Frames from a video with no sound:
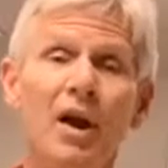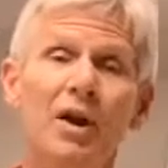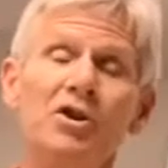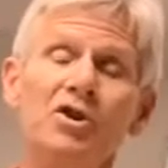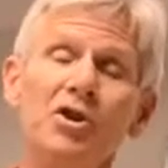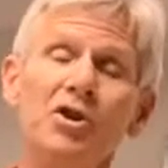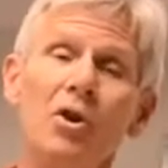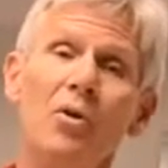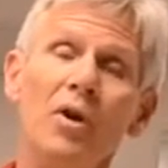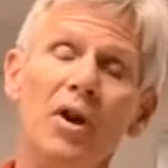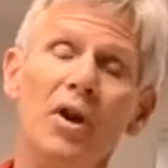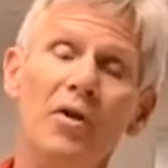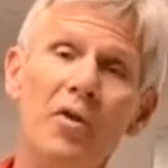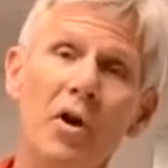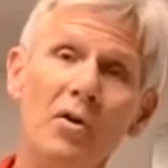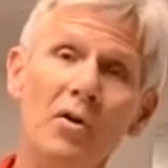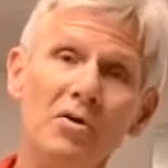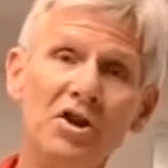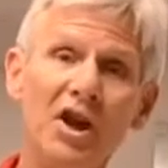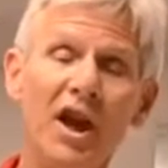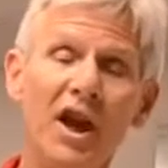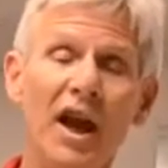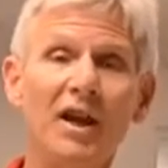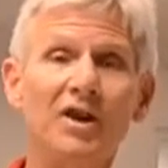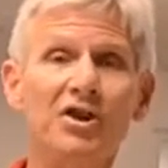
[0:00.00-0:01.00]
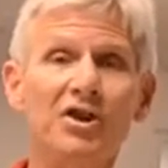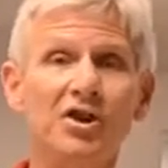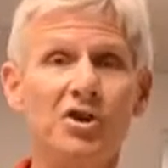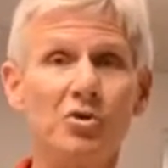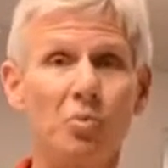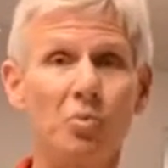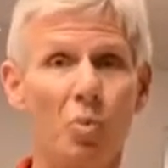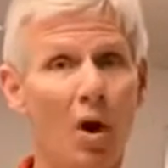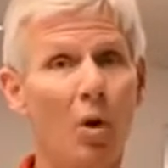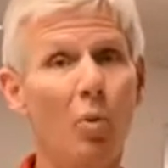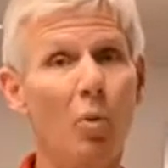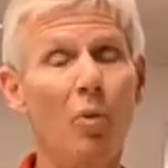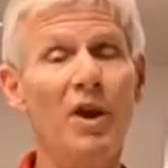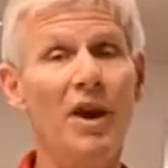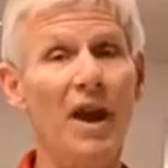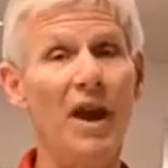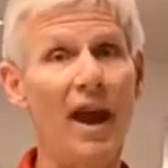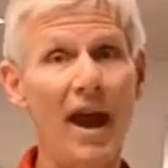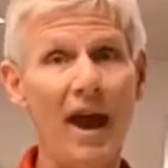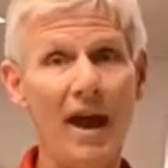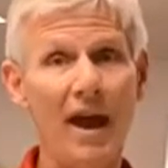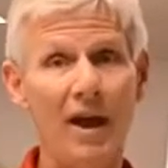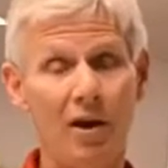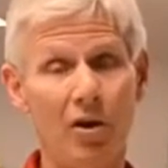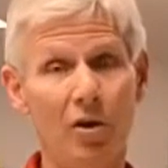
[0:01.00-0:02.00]
So in those cases where we
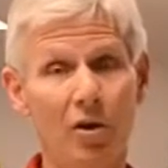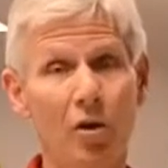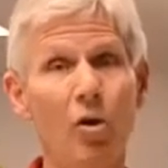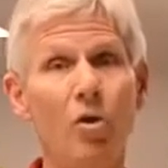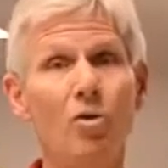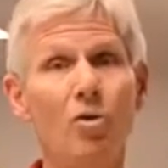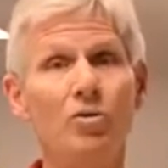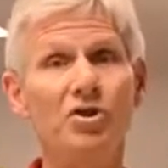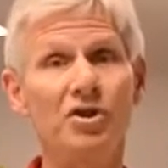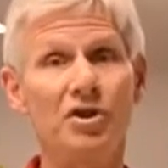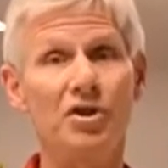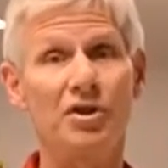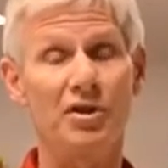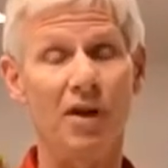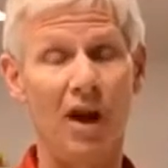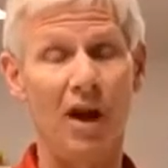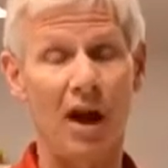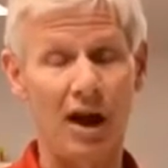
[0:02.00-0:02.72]
can't close,